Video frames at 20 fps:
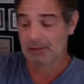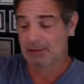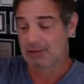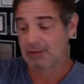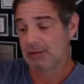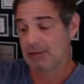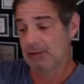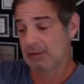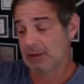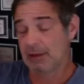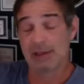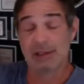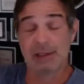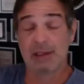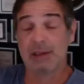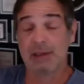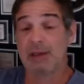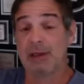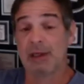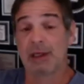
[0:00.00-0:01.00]
To
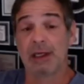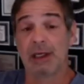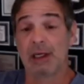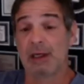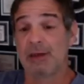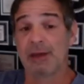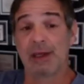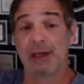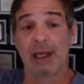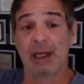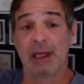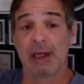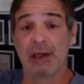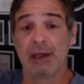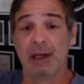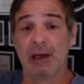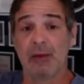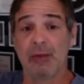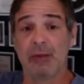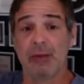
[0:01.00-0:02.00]
continue to kick the can
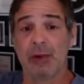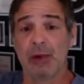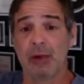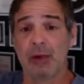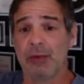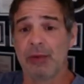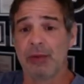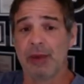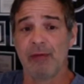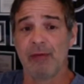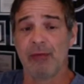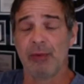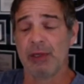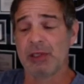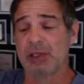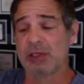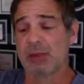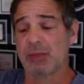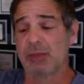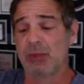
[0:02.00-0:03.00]
down the road. They've
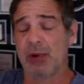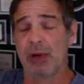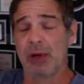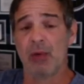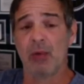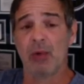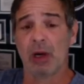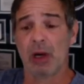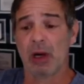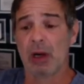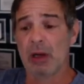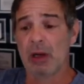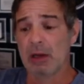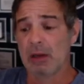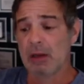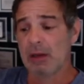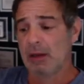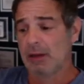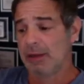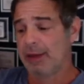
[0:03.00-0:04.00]
reached a point where
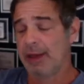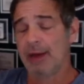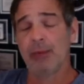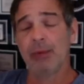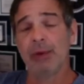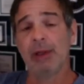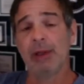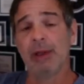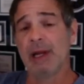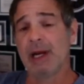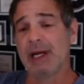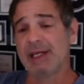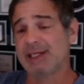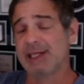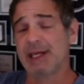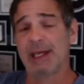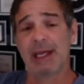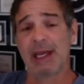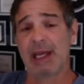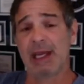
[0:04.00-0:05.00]
they realize
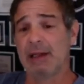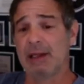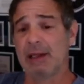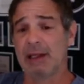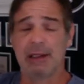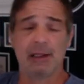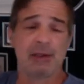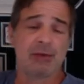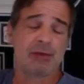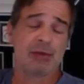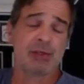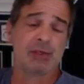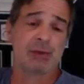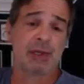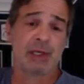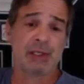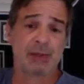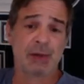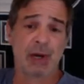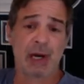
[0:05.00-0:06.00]
they can't let interest
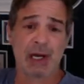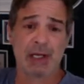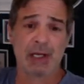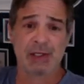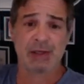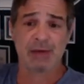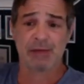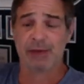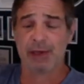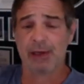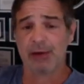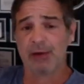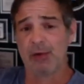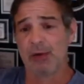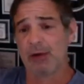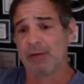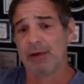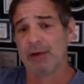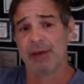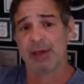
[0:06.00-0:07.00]
rates rise. If they do,
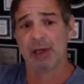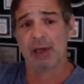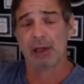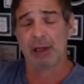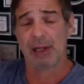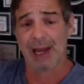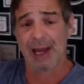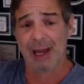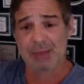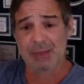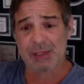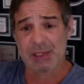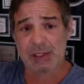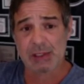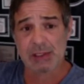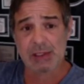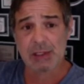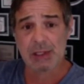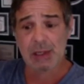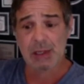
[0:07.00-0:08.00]
everything
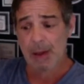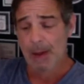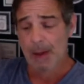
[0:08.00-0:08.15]
collapses.